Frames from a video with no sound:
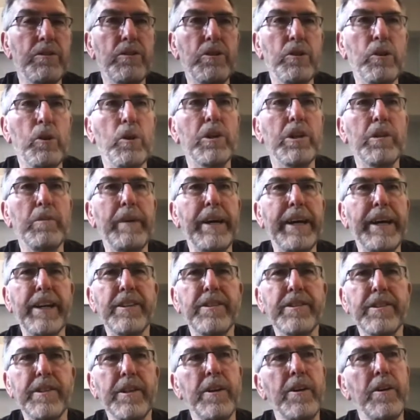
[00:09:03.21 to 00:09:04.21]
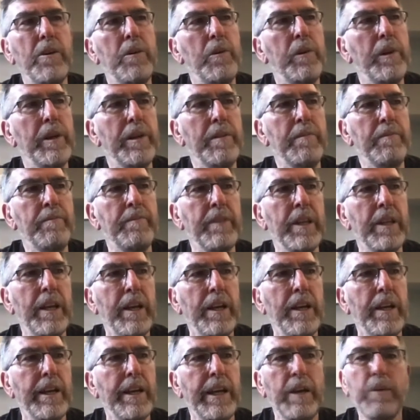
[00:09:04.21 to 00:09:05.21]
talked about as though
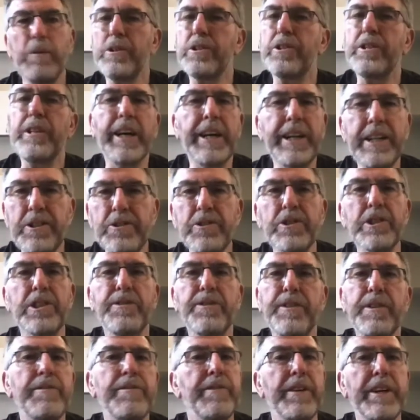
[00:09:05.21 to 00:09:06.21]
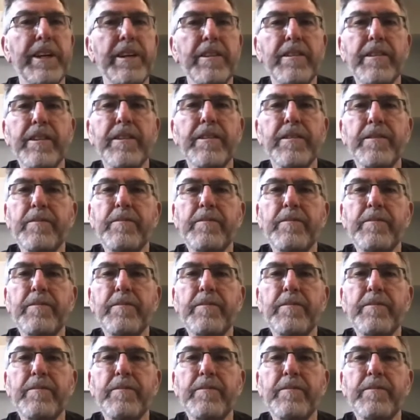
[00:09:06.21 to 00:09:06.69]
it was dangerous for faith.